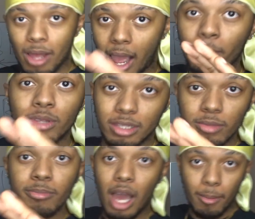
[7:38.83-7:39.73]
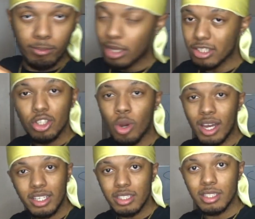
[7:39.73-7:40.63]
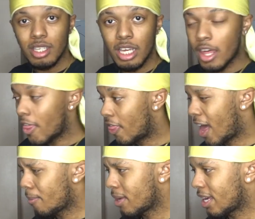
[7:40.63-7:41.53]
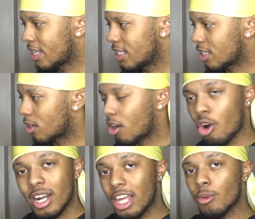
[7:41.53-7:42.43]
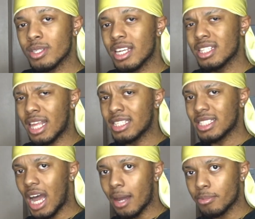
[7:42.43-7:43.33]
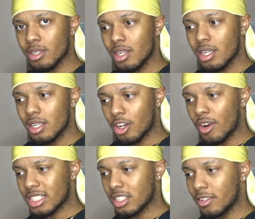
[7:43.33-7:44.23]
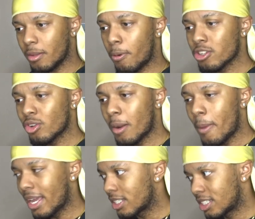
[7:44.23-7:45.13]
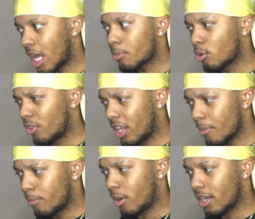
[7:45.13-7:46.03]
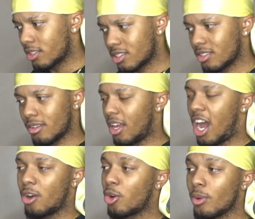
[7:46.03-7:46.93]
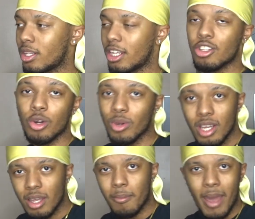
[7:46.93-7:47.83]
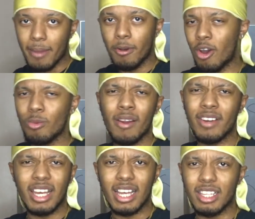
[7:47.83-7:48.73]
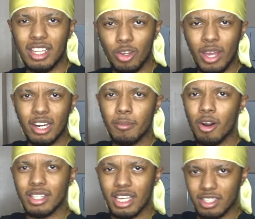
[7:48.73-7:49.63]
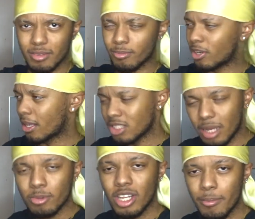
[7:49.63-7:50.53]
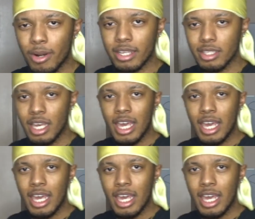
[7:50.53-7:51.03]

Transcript: I'm being so honest. That man, the car that he almost hit, they stopped aggressively. The person on the bike stopped on their brakes. I don't know what, that wherever they got the little handlebar things. They stopped on their brakes.